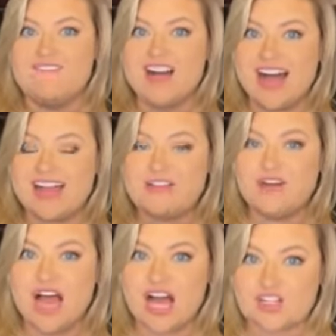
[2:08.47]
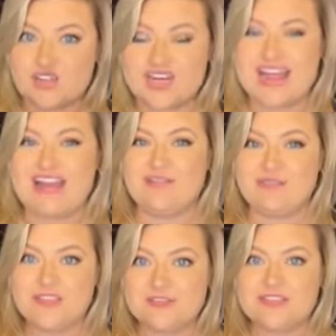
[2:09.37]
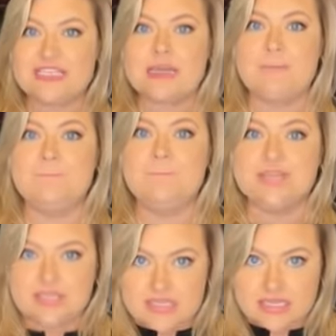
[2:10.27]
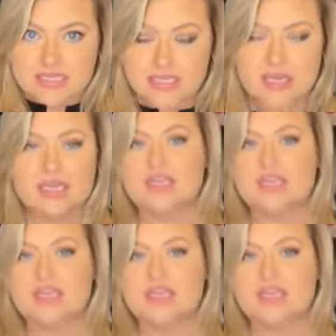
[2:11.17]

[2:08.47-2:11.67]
$550 billion